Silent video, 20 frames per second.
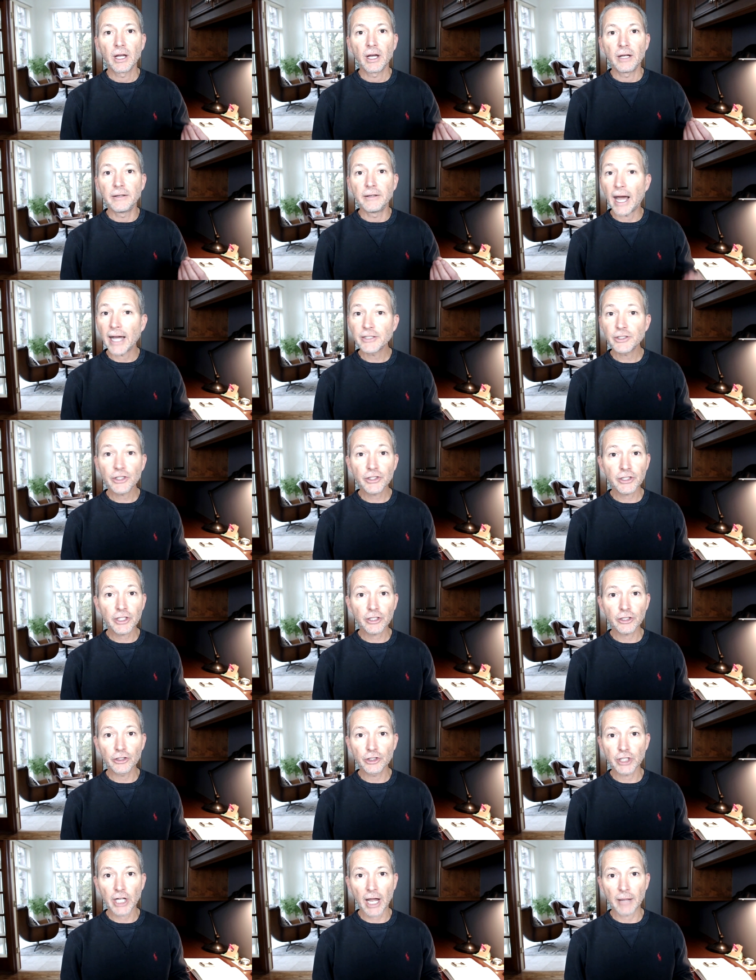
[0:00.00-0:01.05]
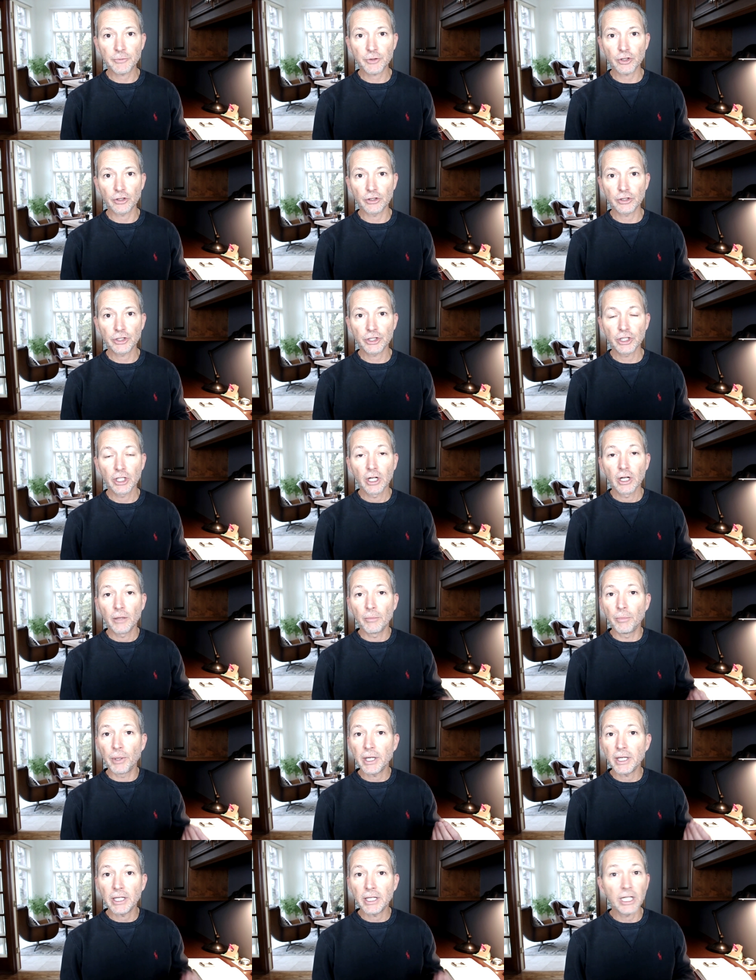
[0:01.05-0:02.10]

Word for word: not just in your job search, but in,